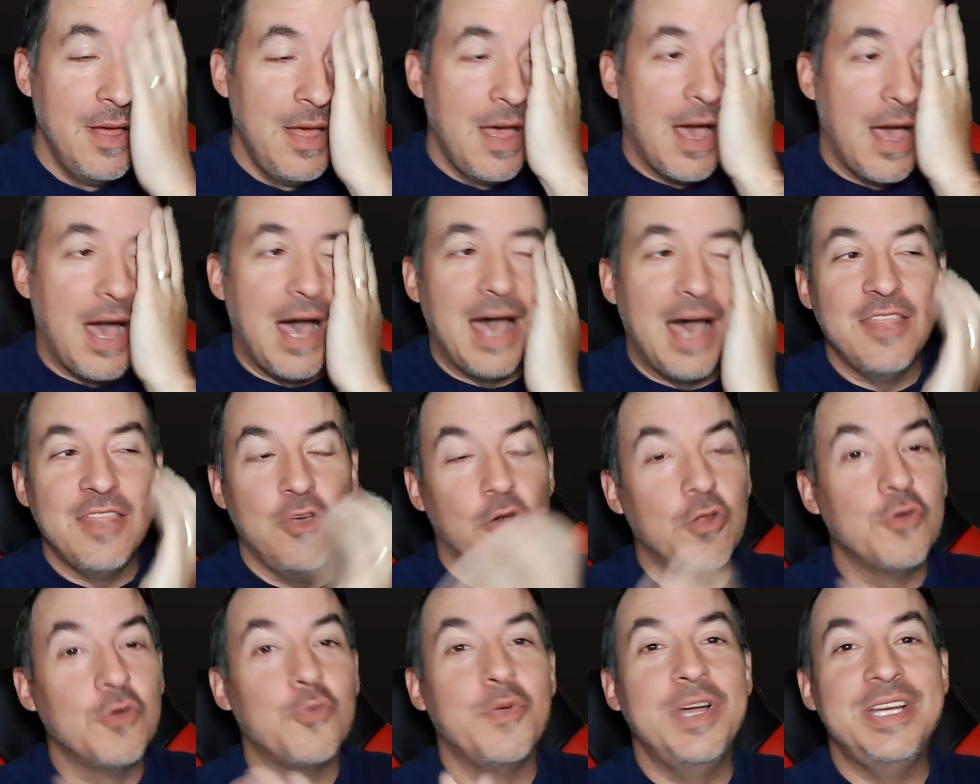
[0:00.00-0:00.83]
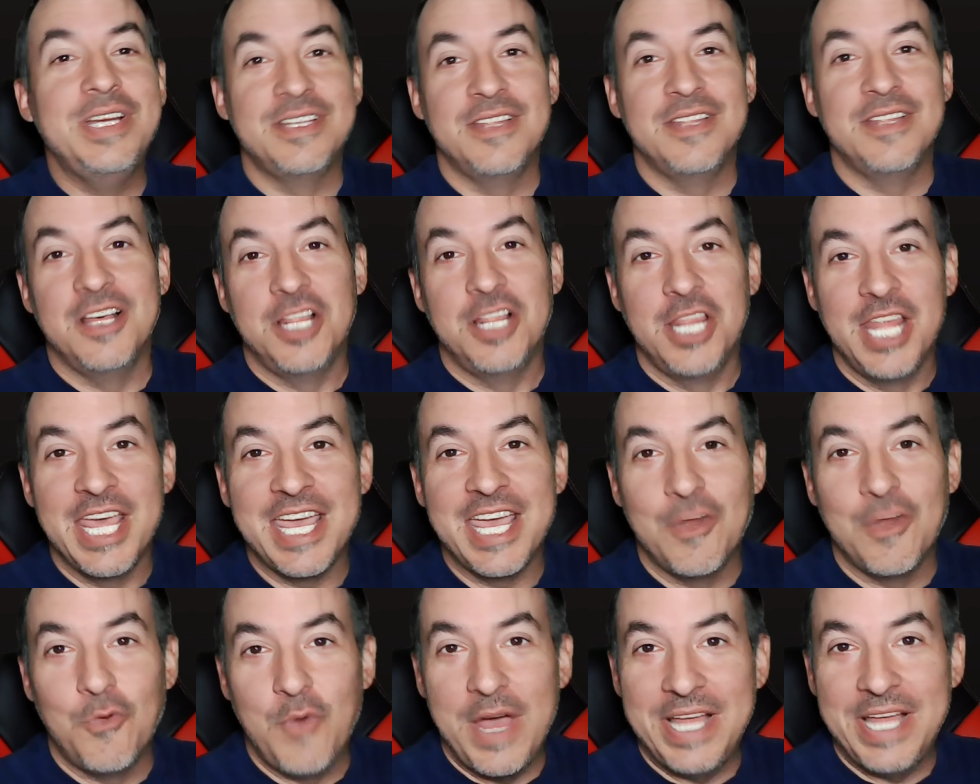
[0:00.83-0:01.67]
And the only reason that
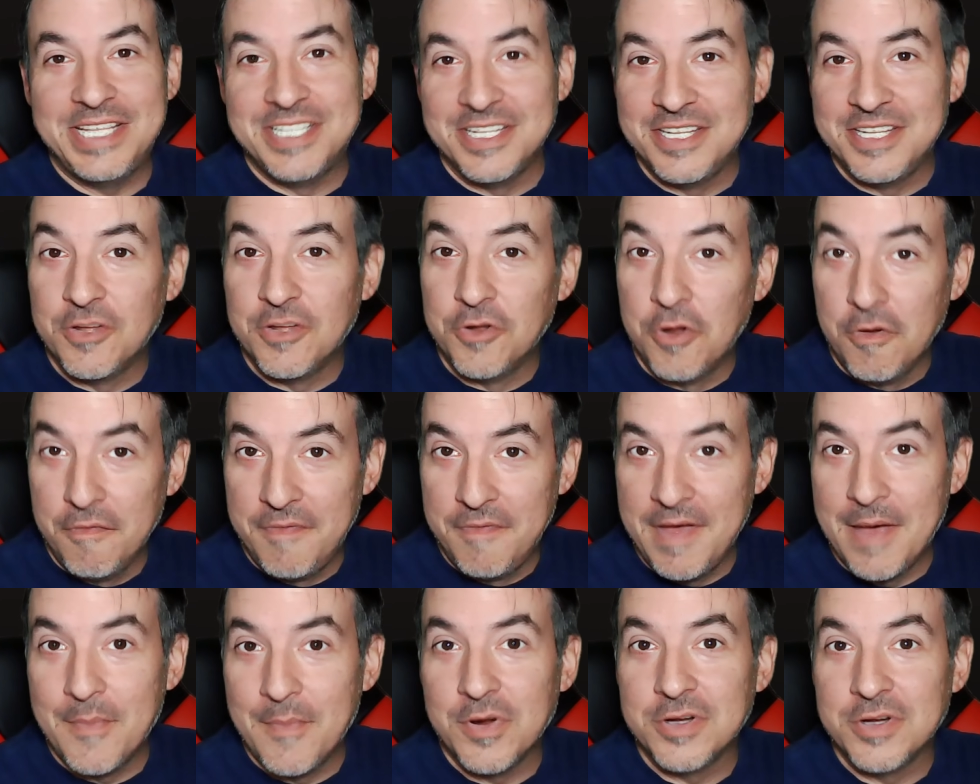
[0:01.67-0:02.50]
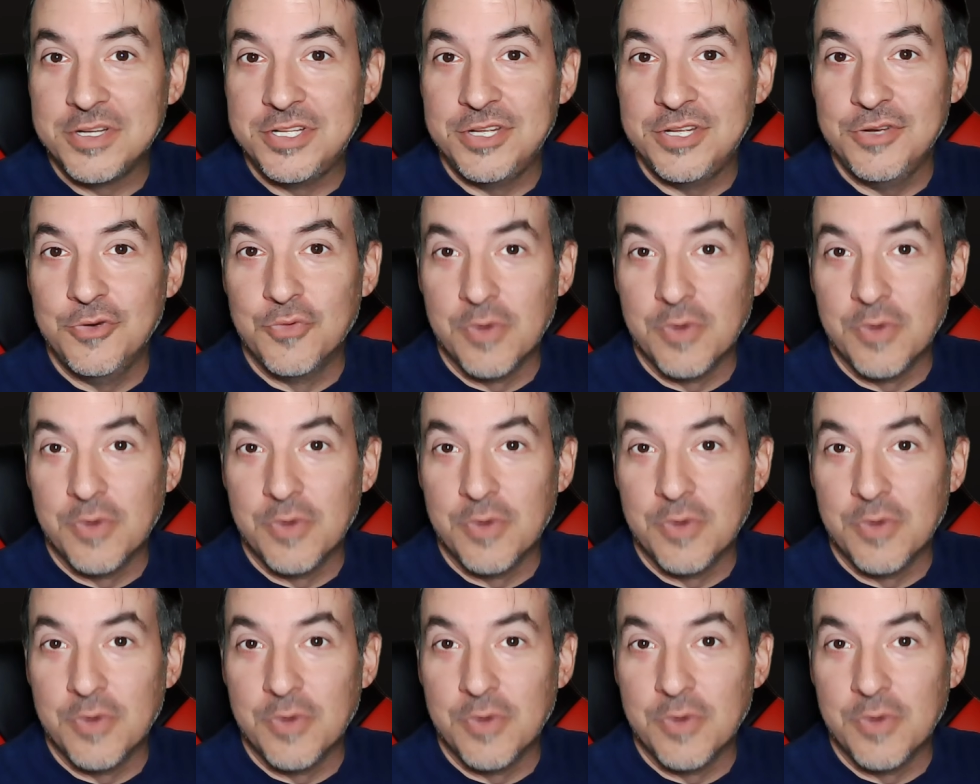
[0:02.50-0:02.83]
Lincoln waits until November to